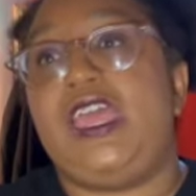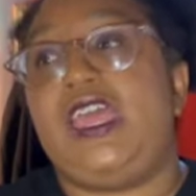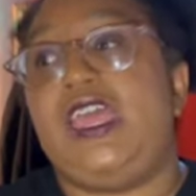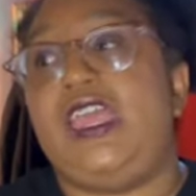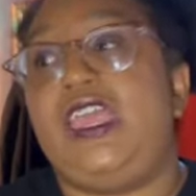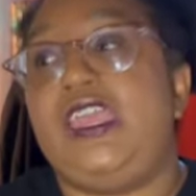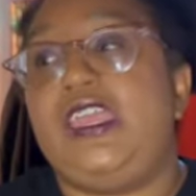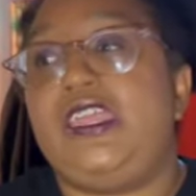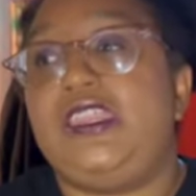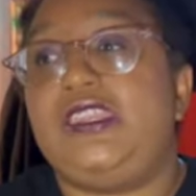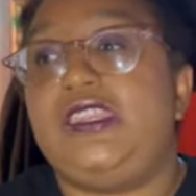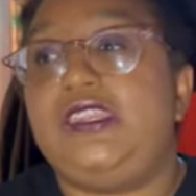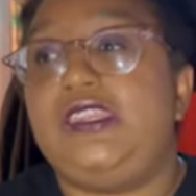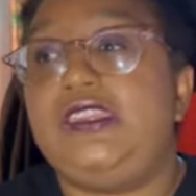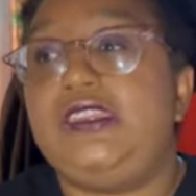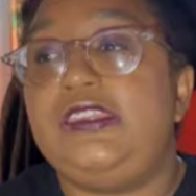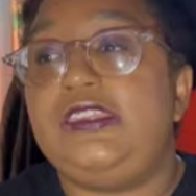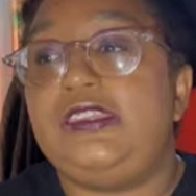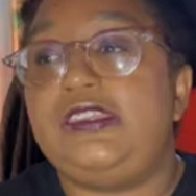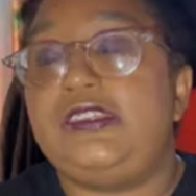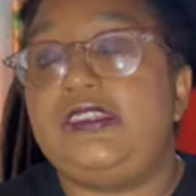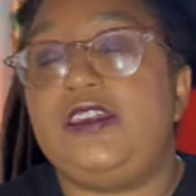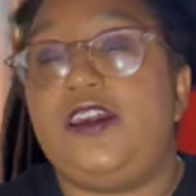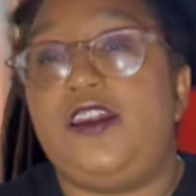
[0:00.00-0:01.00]
And
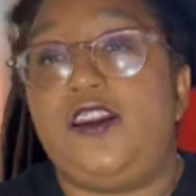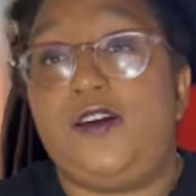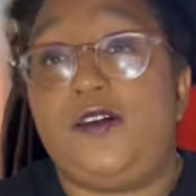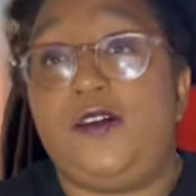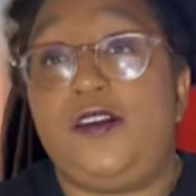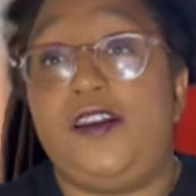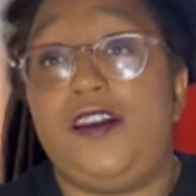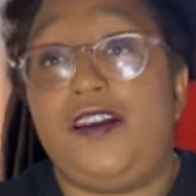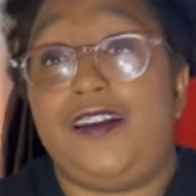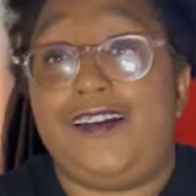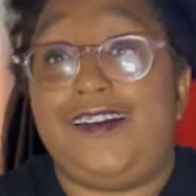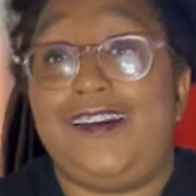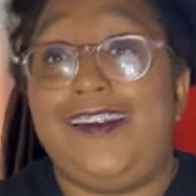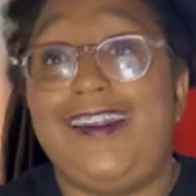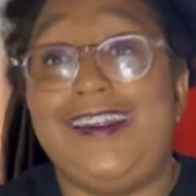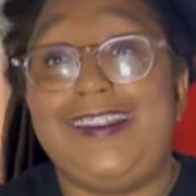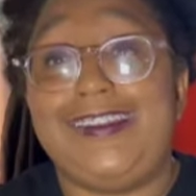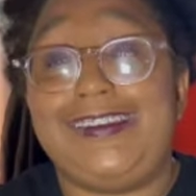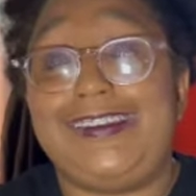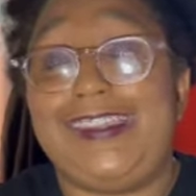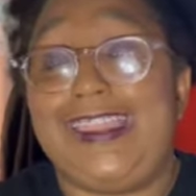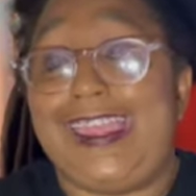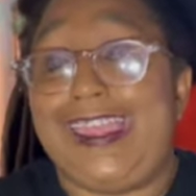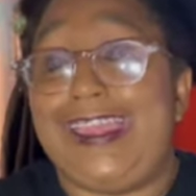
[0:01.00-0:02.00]

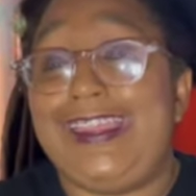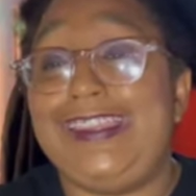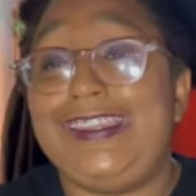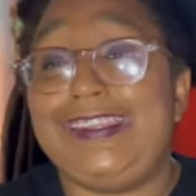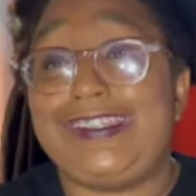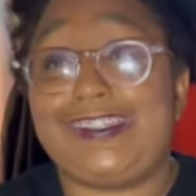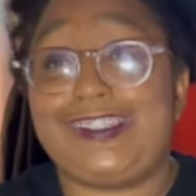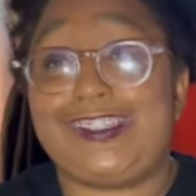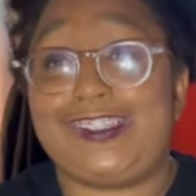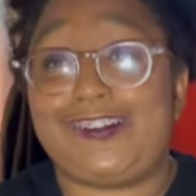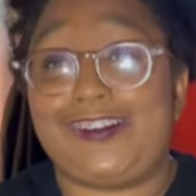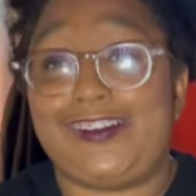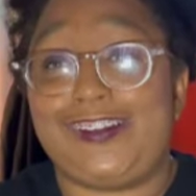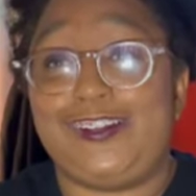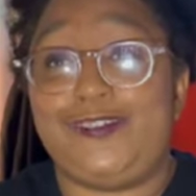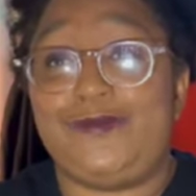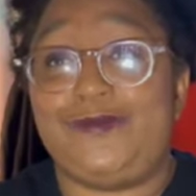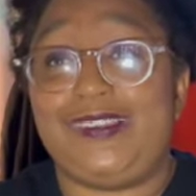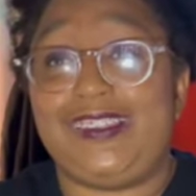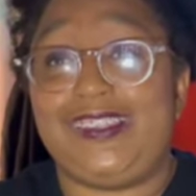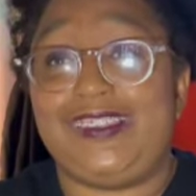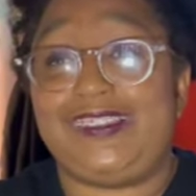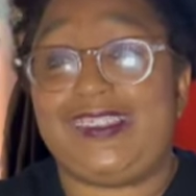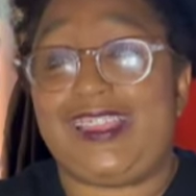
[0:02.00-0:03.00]
Danny just straight
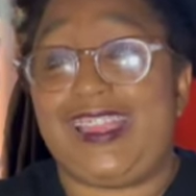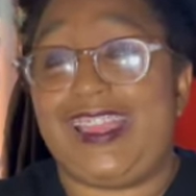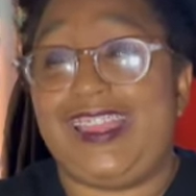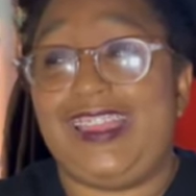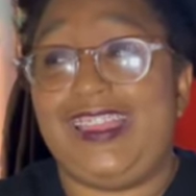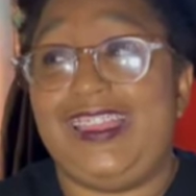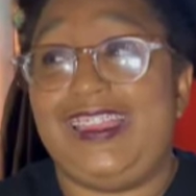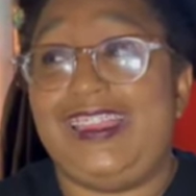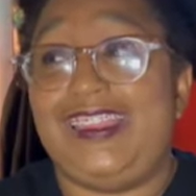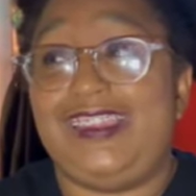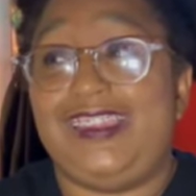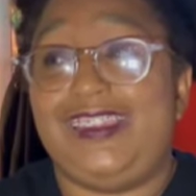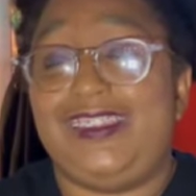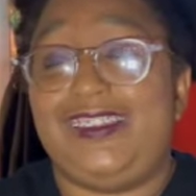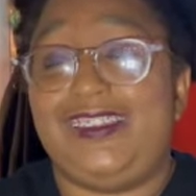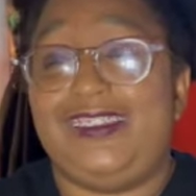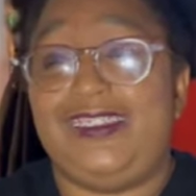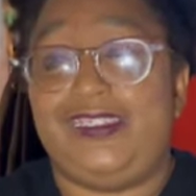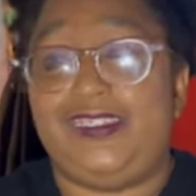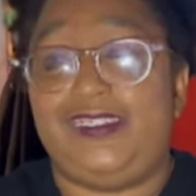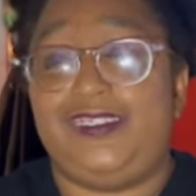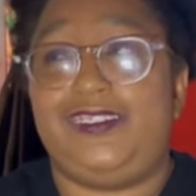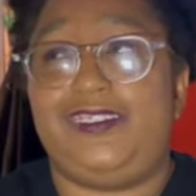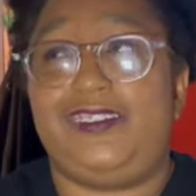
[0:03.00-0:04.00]
up says,
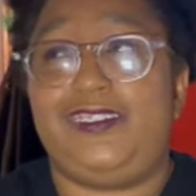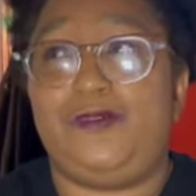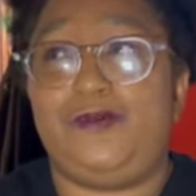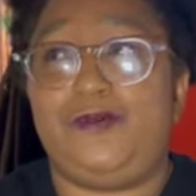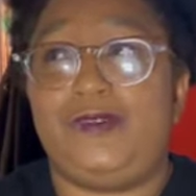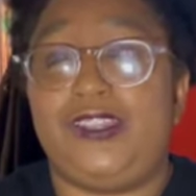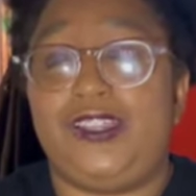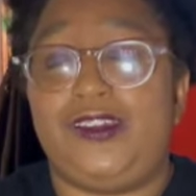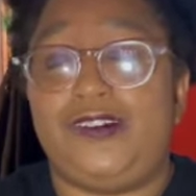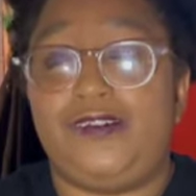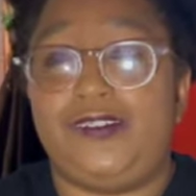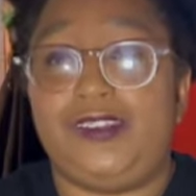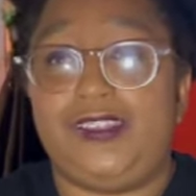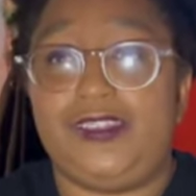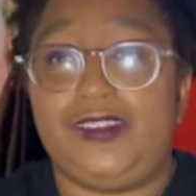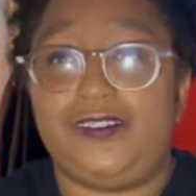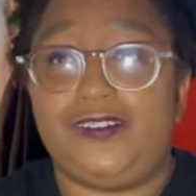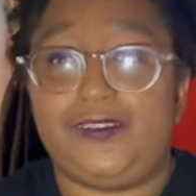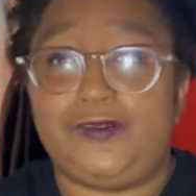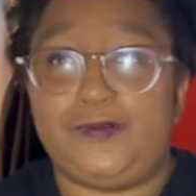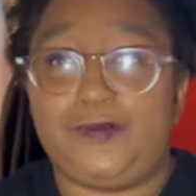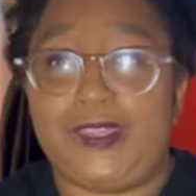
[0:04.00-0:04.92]
some lonely old